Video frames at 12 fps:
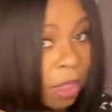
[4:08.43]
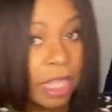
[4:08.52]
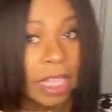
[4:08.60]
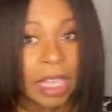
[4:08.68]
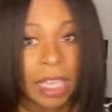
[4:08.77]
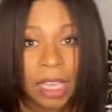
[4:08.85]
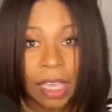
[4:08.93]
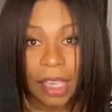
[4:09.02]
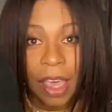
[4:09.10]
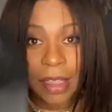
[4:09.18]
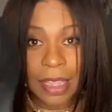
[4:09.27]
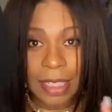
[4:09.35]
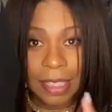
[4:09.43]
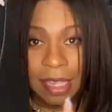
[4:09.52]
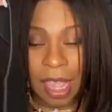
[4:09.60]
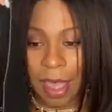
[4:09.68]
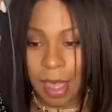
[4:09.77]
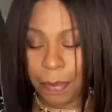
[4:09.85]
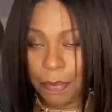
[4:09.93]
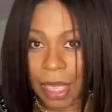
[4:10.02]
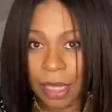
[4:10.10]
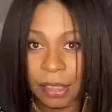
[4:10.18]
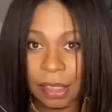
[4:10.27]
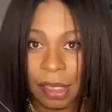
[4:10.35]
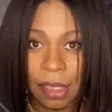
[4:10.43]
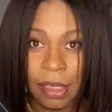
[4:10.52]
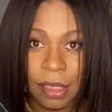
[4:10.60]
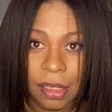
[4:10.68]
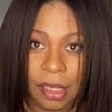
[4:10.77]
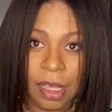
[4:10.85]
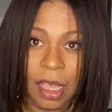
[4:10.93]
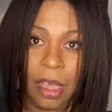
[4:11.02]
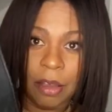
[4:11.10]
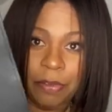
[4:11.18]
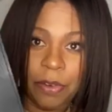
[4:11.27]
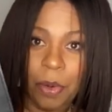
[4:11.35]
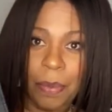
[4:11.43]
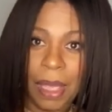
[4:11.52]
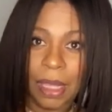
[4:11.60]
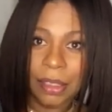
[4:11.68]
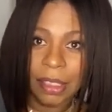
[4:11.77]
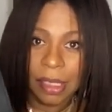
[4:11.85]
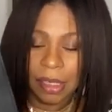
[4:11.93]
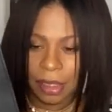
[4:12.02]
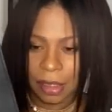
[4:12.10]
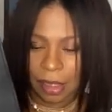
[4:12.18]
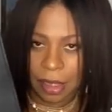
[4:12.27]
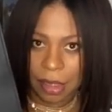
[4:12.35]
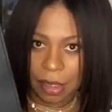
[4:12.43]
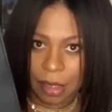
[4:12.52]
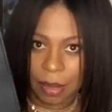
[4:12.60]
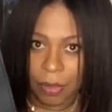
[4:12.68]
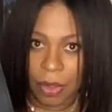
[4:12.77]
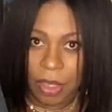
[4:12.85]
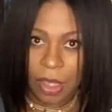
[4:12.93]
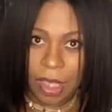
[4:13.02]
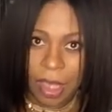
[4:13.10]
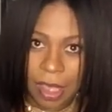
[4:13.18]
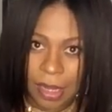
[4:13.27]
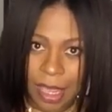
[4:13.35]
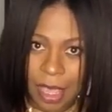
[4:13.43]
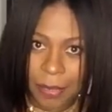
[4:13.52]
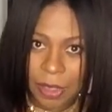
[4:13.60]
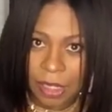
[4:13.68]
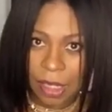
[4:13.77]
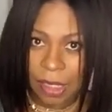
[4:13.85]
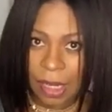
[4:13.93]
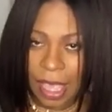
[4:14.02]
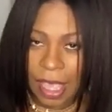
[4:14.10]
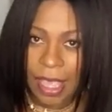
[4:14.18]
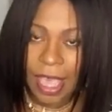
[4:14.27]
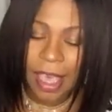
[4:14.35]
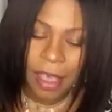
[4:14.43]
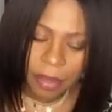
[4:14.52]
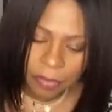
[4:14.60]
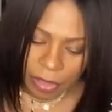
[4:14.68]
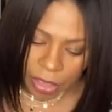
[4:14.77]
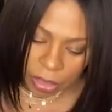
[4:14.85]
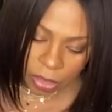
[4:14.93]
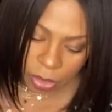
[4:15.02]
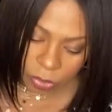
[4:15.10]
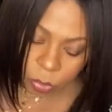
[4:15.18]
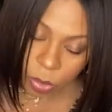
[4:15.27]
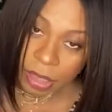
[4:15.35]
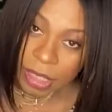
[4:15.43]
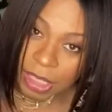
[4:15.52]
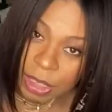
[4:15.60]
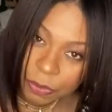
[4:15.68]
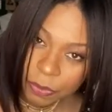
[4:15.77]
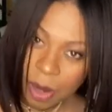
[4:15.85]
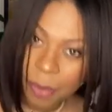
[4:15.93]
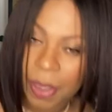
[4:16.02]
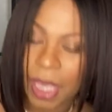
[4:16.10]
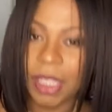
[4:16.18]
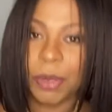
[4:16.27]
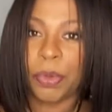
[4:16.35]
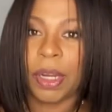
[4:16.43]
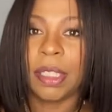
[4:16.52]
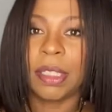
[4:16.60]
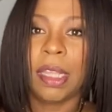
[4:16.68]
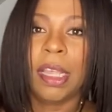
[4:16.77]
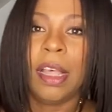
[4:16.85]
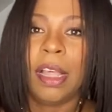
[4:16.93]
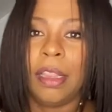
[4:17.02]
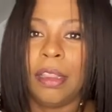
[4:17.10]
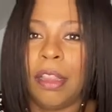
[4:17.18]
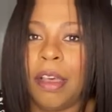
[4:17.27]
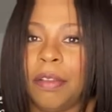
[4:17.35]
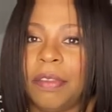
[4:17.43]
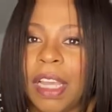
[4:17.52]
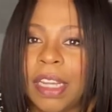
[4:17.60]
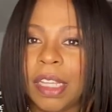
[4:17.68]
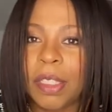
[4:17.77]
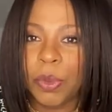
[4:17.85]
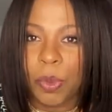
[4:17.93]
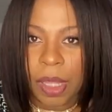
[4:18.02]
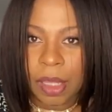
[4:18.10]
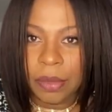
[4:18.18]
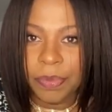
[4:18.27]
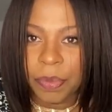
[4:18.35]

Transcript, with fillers: thinking, I got this uh, belt, uh, faux belt um, on Amazon. I have another one that's from Express. Love that as well.